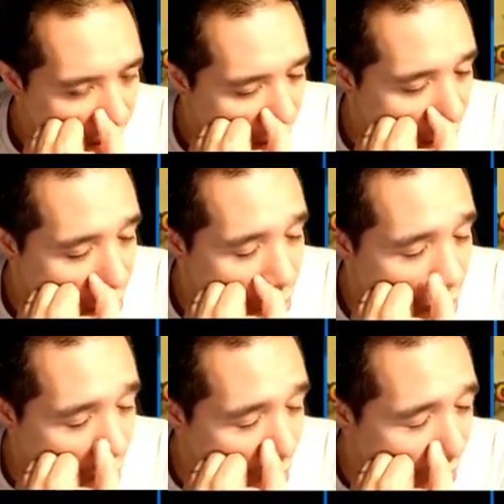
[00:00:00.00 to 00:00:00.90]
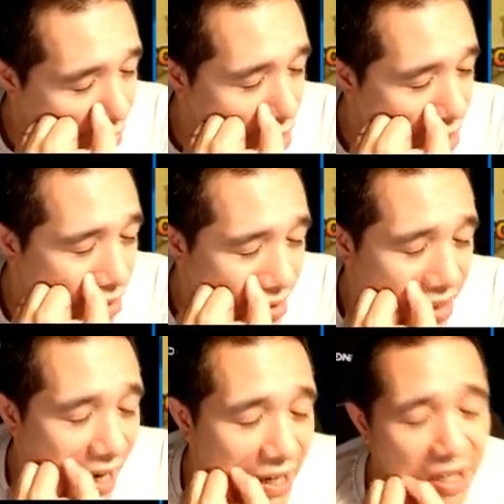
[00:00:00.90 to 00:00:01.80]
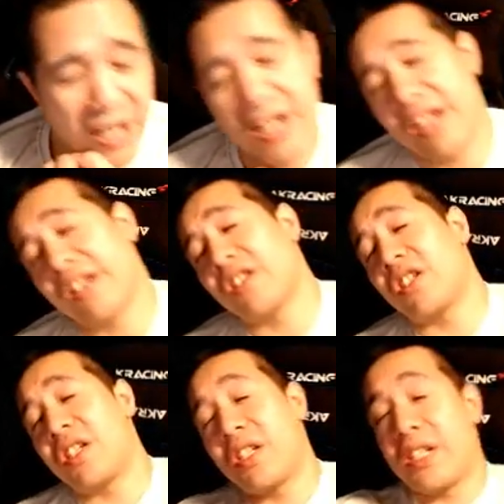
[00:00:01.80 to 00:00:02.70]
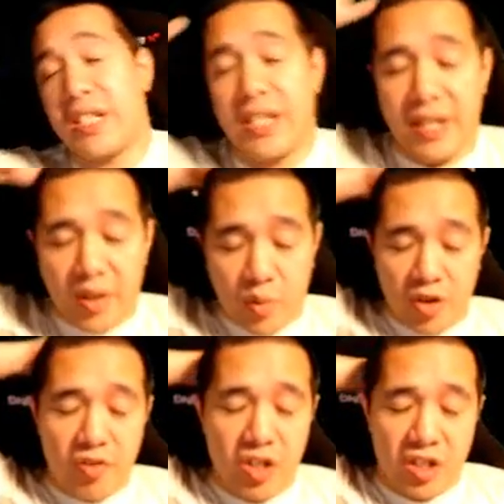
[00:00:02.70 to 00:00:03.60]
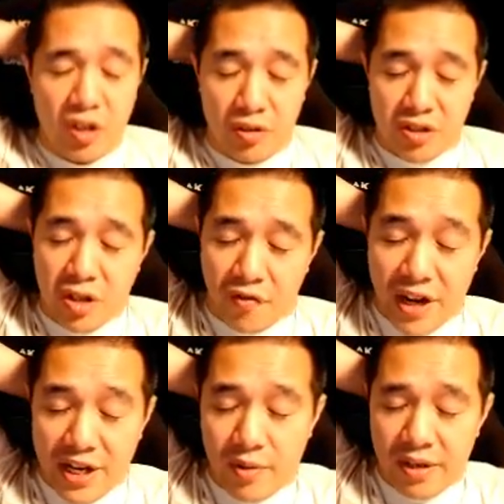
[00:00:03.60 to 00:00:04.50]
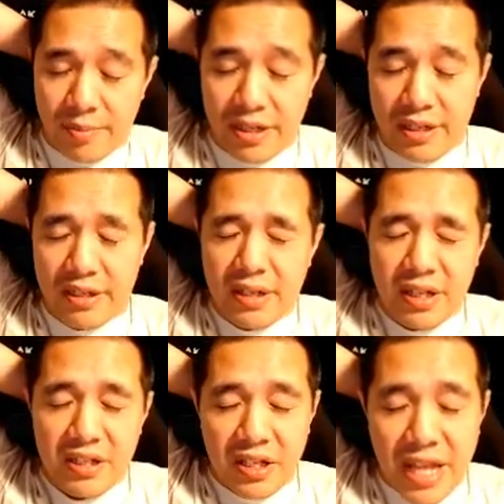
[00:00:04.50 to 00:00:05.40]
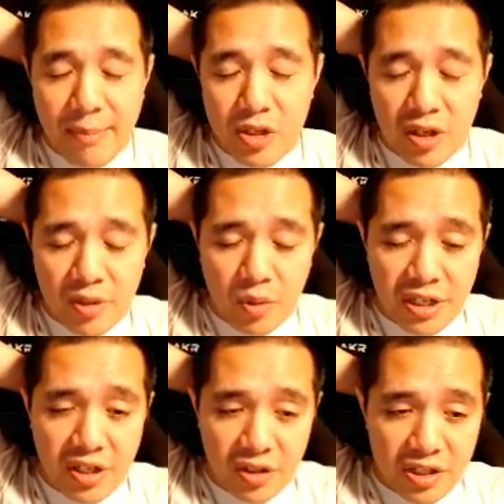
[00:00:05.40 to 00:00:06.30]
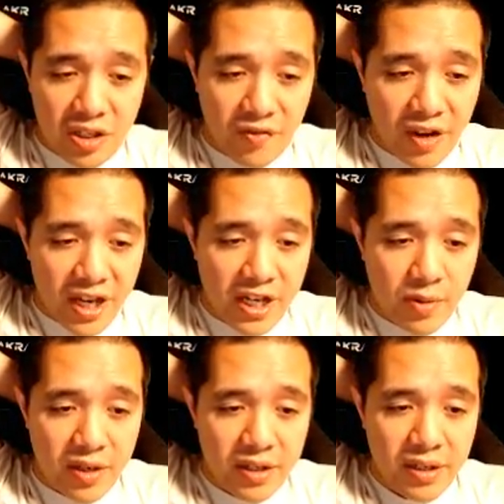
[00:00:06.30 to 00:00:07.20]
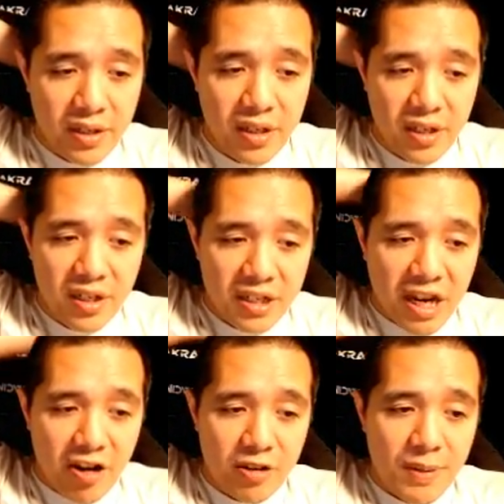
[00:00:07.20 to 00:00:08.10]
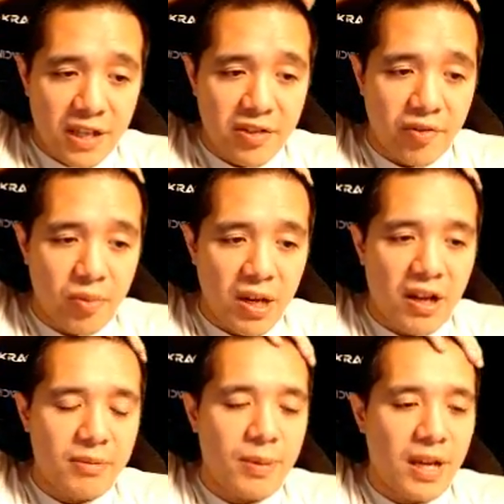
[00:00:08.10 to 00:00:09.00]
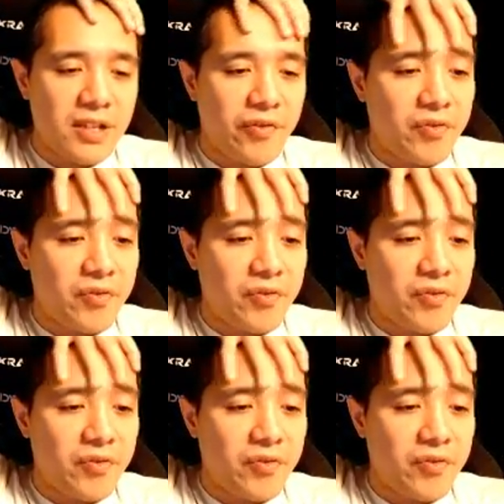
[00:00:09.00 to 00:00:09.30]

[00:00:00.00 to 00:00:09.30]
So it would have just died. She would have just killed herself anyway. I mean, the damage on it would kill itself anyway. Garro's passive for Radam. Passive.